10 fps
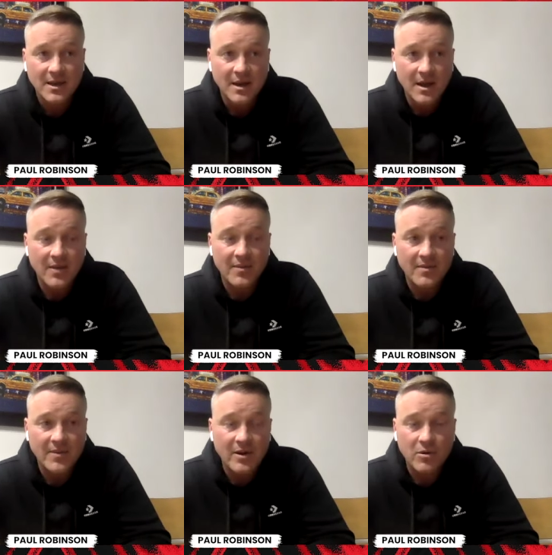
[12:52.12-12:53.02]
and
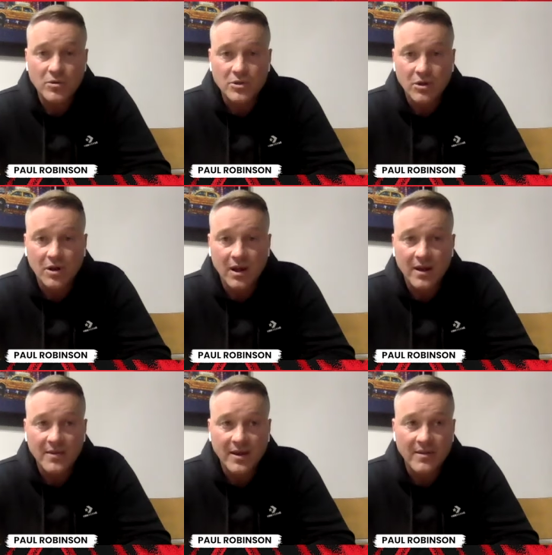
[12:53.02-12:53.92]
they always look like
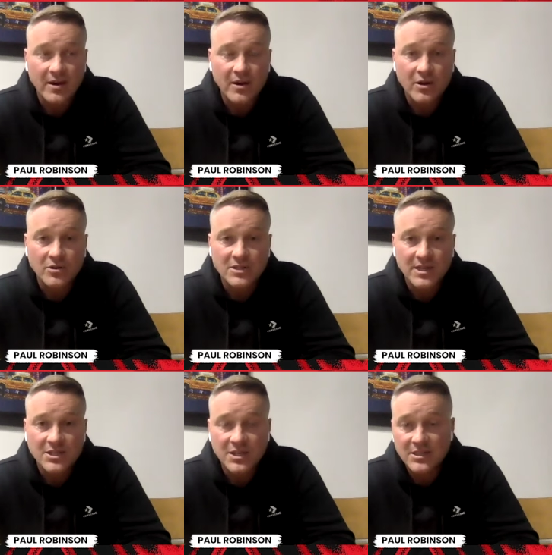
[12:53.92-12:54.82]
they're going to
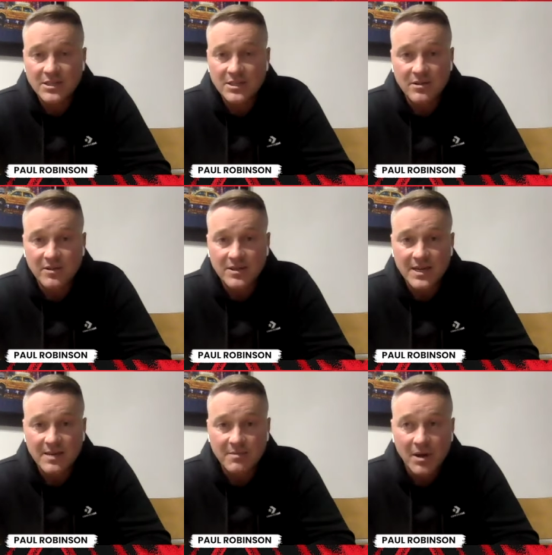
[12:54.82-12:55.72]
concede chances to the other
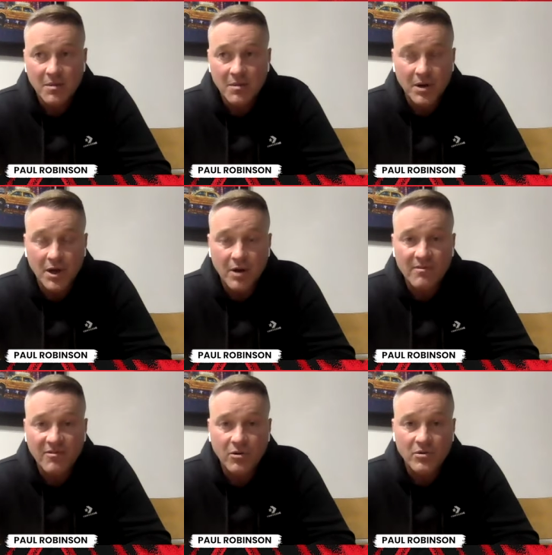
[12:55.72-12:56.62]
team. But going
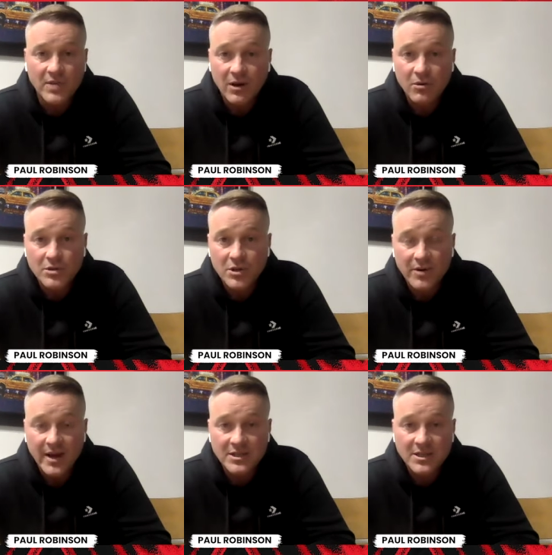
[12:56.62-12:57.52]
forward, they'll always
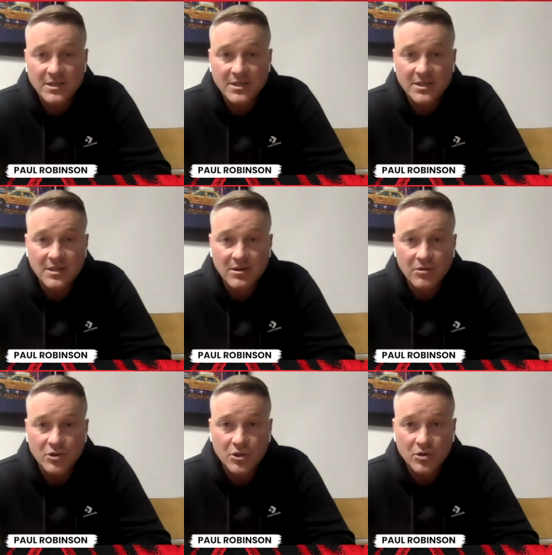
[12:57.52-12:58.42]
create chances and they'll
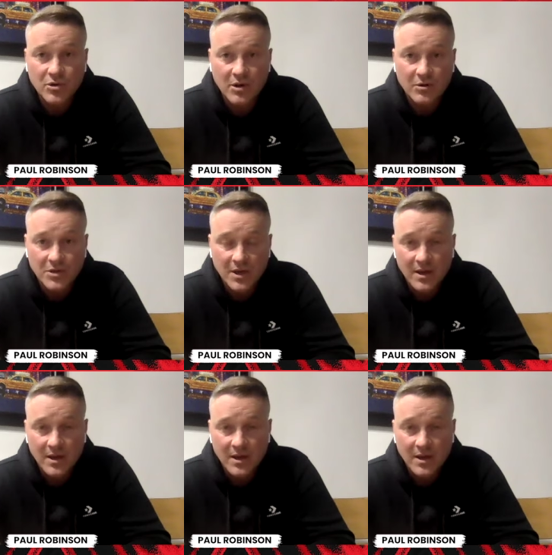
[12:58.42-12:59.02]
always score goals.